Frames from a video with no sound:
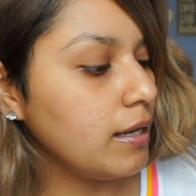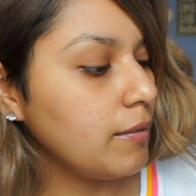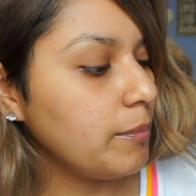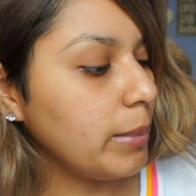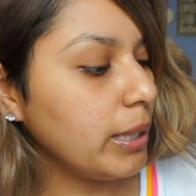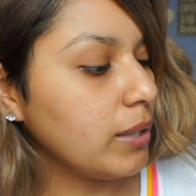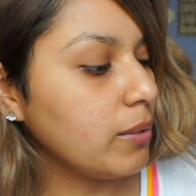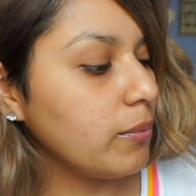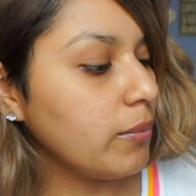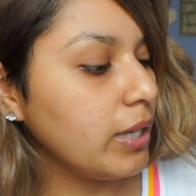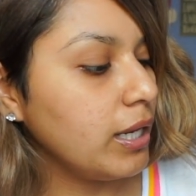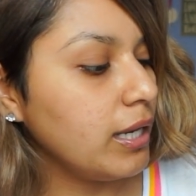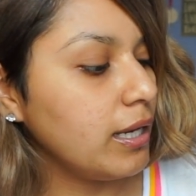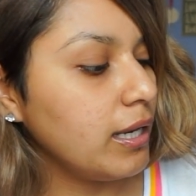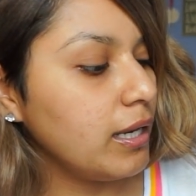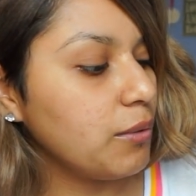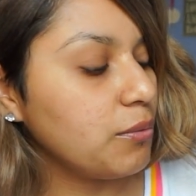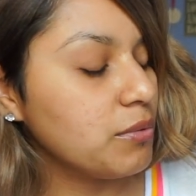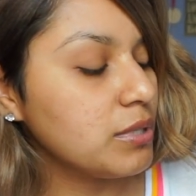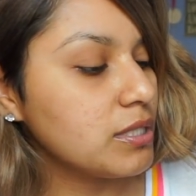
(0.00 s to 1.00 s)
By the way,
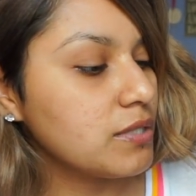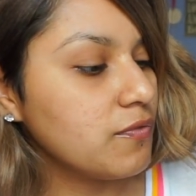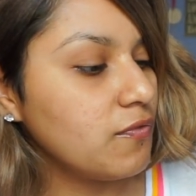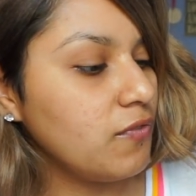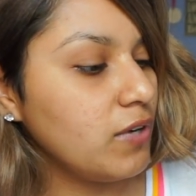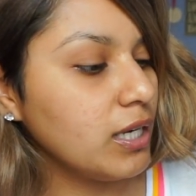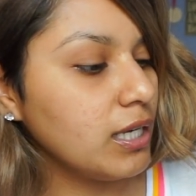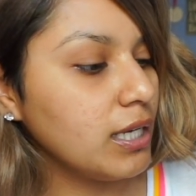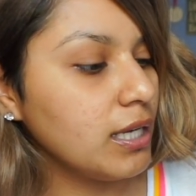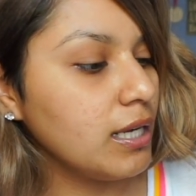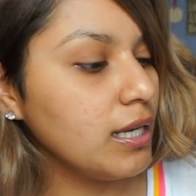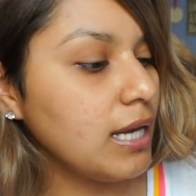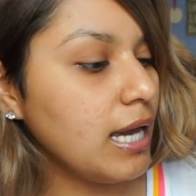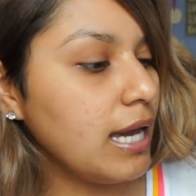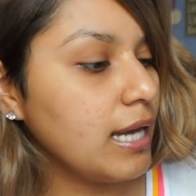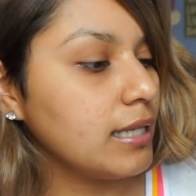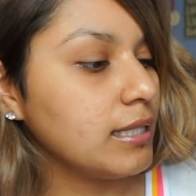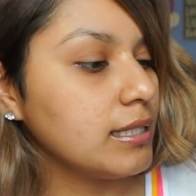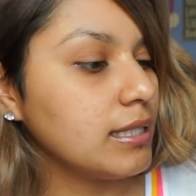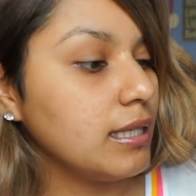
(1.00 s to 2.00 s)
it was funky
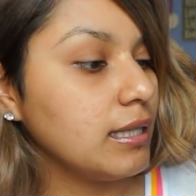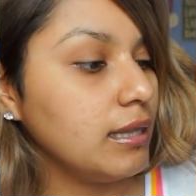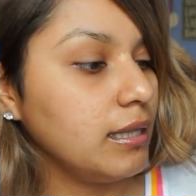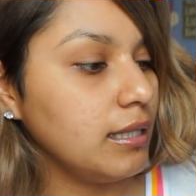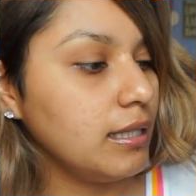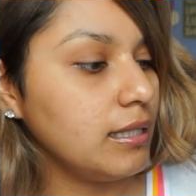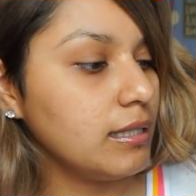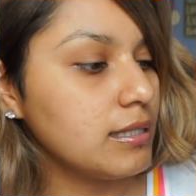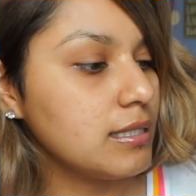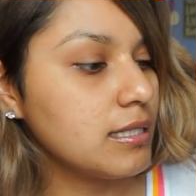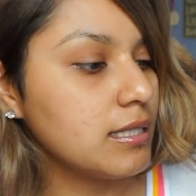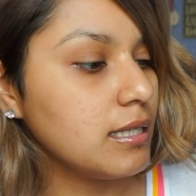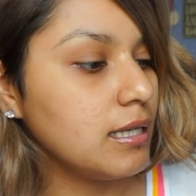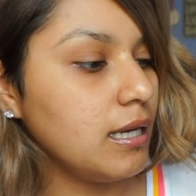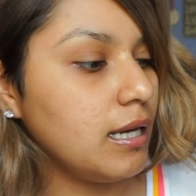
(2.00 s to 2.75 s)
and lit.